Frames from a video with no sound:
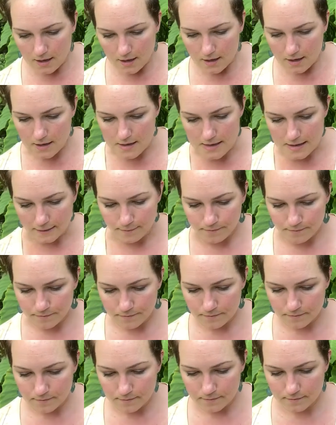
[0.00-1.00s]
Um,
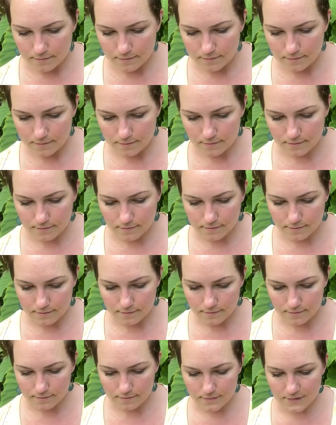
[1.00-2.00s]

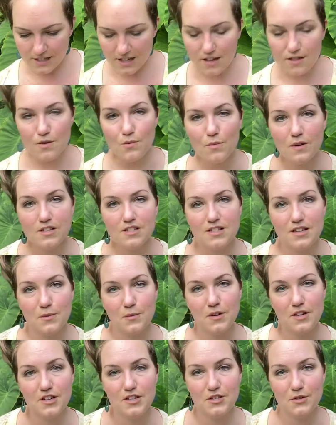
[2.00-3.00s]
the other ones I
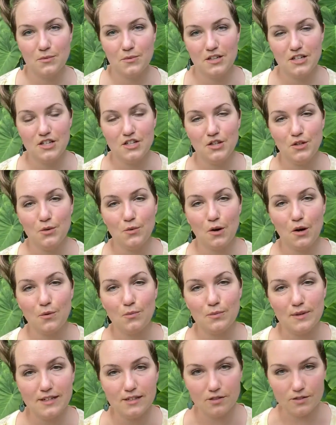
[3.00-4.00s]
wanted to read to you are
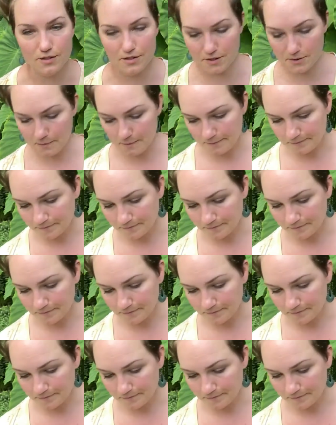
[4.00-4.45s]
riddles.